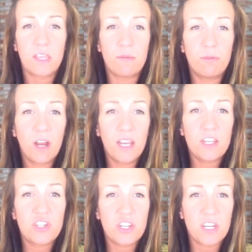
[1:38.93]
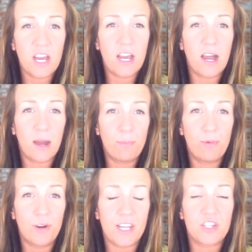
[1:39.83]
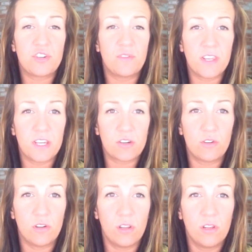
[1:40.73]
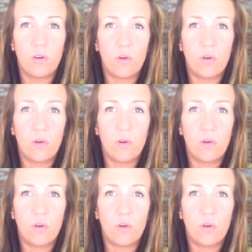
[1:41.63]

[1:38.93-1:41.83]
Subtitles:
you probably should not operate your vehicle